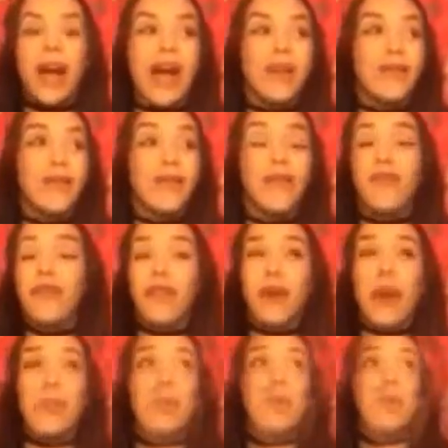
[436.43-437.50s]
I don't know if
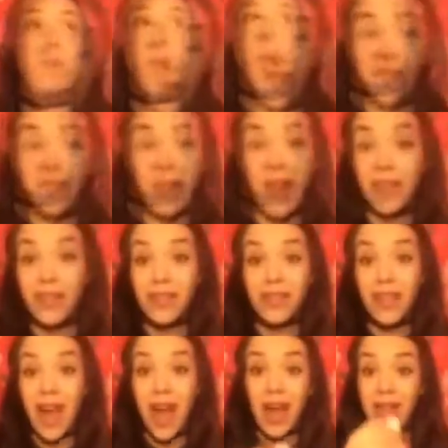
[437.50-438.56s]
it was over after
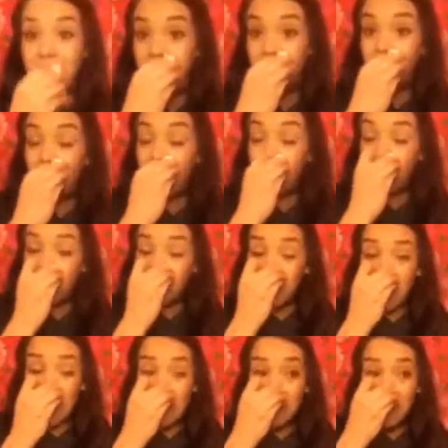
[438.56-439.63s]
that. Like,
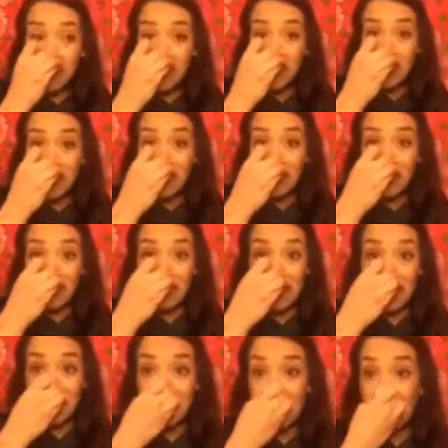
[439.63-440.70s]
it was freaking
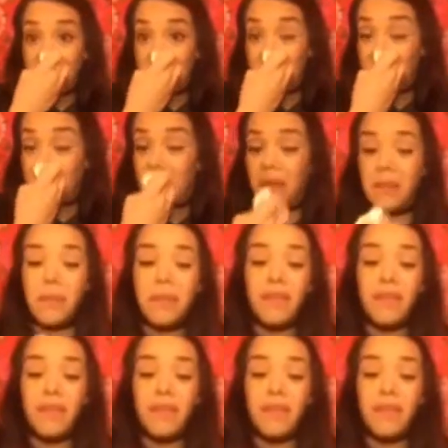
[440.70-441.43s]
crazy out there.